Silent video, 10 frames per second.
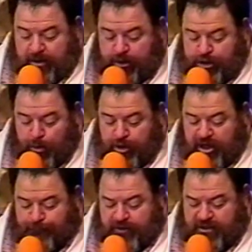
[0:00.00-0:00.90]
Shimon
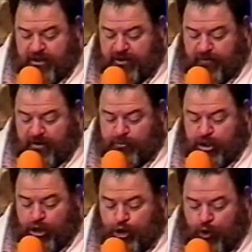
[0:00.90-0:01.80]
Kifa said to them,
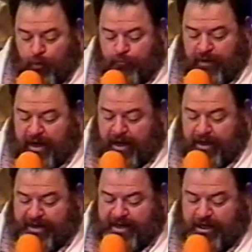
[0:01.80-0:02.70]

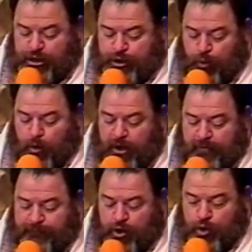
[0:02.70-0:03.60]
Teshuvah, each one
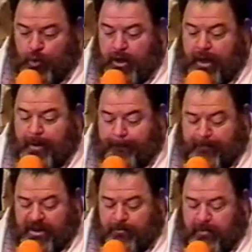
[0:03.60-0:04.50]
of you
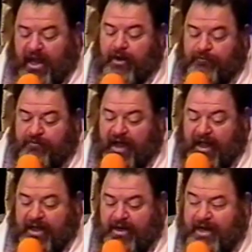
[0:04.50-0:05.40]
be
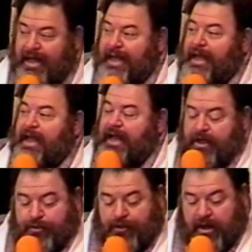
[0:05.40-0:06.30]
mikvad
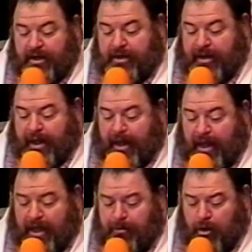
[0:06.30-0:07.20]
in the
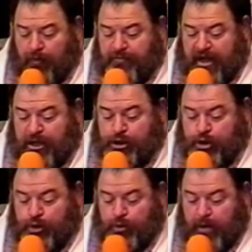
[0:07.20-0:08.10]
name of
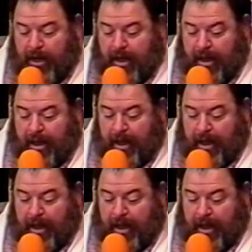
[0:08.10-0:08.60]
Yeshua